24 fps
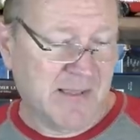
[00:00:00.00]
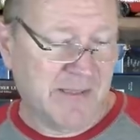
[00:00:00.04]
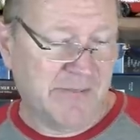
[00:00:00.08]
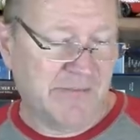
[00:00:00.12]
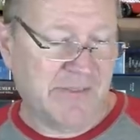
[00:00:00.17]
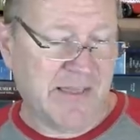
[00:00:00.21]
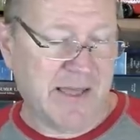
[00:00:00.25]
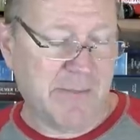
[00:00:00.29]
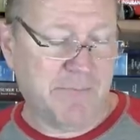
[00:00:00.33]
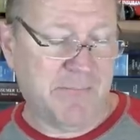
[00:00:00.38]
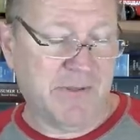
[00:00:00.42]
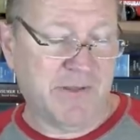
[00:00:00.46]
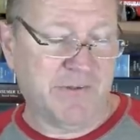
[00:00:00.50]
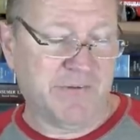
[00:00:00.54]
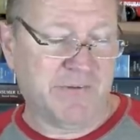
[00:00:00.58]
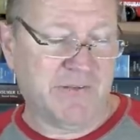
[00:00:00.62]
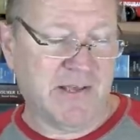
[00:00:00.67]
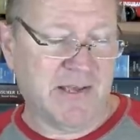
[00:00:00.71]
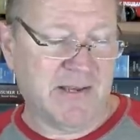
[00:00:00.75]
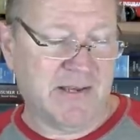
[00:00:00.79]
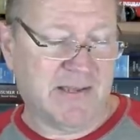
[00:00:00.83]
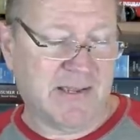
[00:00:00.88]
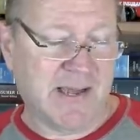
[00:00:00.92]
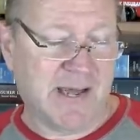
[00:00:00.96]
That being
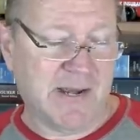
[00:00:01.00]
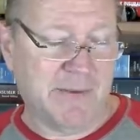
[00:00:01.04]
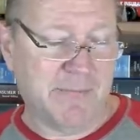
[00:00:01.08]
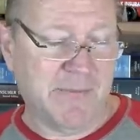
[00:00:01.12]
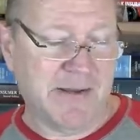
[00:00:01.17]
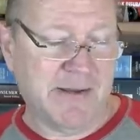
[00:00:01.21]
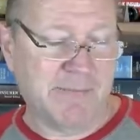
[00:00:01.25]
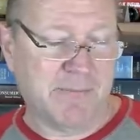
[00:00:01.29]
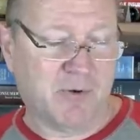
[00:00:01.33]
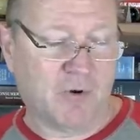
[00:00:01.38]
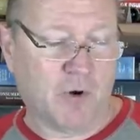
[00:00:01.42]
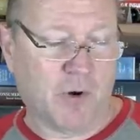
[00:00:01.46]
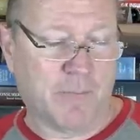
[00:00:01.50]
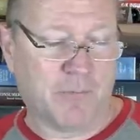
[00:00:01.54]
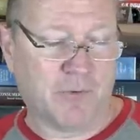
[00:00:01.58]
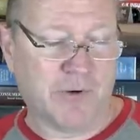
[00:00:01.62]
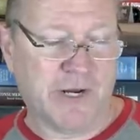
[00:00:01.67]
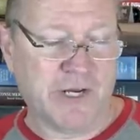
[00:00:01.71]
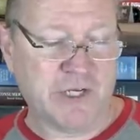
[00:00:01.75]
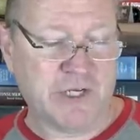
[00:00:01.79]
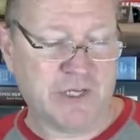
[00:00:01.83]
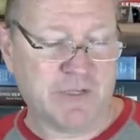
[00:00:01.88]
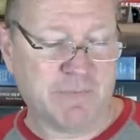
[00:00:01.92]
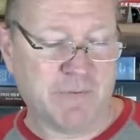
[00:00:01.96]
said, condominium
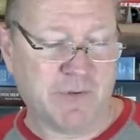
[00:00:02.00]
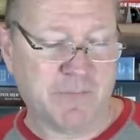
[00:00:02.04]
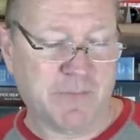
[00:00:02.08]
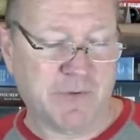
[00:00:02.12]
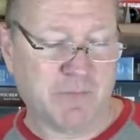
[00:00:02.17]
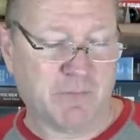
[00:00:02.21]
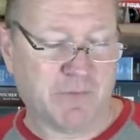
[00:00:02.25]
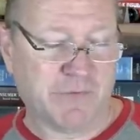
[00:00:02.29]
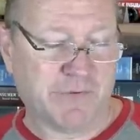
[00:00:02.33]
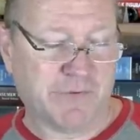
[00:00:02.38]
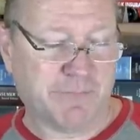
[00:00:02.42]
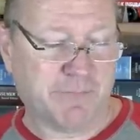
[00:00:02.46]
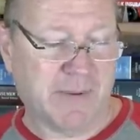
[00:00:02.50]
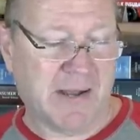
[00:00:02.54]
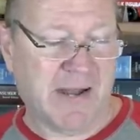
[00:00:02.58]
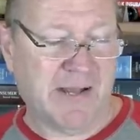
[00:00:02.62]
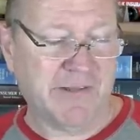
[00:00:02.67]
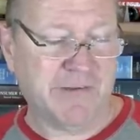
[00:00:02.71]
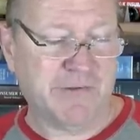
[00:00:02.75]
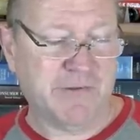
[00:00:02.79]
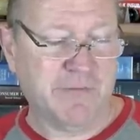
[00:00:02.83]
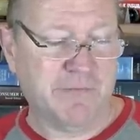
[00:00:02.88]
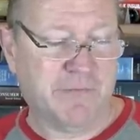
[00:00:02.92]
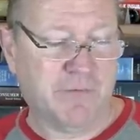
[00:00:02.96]
corporations must be
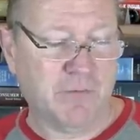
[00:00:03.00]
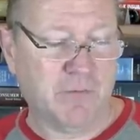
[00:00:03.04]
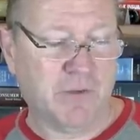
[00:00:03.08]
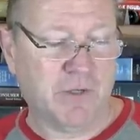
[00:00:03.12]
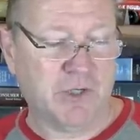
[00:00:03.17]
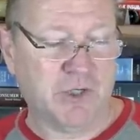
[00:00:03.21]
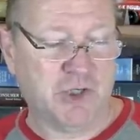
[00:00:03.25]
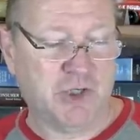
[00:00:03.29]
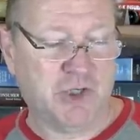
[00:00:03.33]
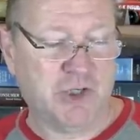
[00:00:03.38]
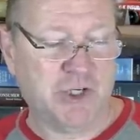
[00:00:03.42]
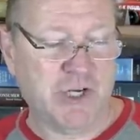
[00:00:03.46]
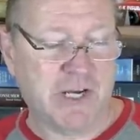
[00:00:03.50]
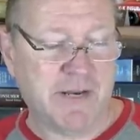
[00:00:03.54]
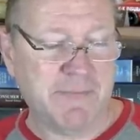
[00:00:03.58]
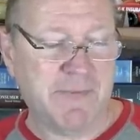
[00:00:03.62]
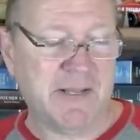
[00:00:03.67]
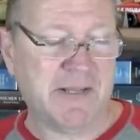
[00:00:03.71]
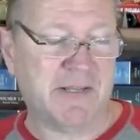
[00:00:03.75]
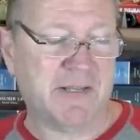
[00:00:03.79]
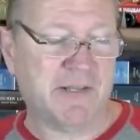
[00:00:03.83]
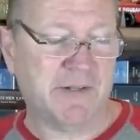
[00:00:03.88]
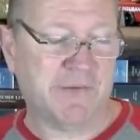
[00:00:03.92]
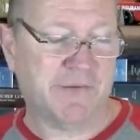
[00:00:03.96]
responsive to
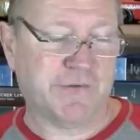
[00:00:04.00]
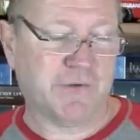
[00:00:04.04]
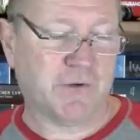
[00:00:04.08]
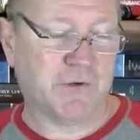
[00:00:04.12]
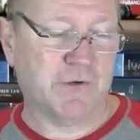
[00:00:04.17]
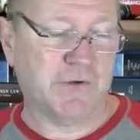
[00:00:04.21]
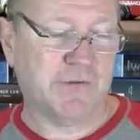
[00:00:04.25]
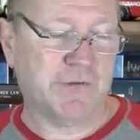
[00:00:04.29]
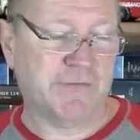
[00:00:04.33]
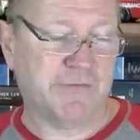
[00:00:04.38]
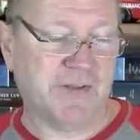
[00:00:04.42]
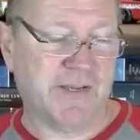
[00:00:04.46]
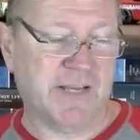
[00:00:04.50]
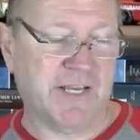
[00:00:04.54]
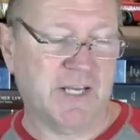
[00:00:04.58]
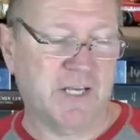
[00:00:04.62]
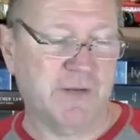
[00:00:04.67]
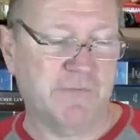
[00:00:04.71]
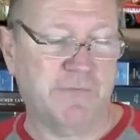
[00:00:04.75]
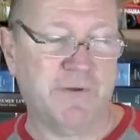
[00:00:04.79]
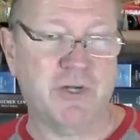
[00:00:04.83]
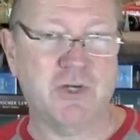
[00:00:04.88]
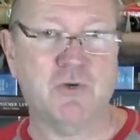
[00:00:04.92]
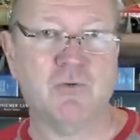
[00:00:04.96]
legitimate concerns of
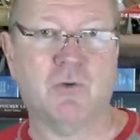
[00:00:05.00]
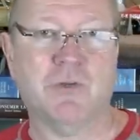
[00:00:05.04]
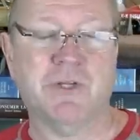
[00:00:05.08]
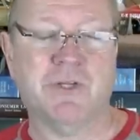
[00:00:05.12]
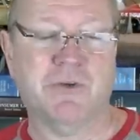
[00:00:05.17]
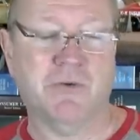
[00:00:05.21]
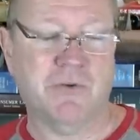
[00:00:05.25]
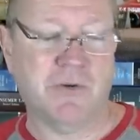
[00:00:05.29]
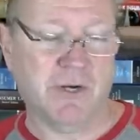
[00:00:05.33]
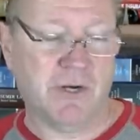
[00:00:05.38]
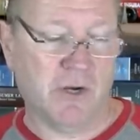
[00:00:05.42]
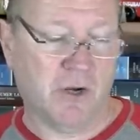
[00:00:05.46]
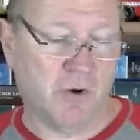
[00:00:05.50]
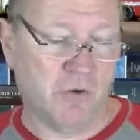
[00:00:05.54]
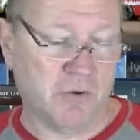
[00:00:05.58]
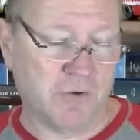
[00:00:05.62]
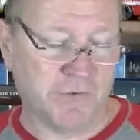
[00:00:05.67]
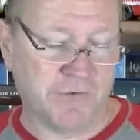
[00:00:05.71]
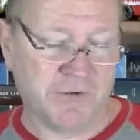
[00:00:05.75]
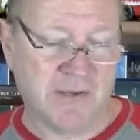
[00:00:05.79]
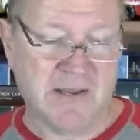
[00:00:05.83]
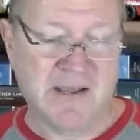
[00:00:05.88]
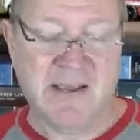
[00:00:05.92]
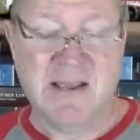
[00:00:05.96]
individual unit
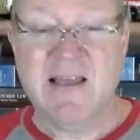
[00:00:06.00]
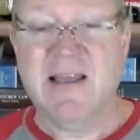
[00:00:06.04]
owners.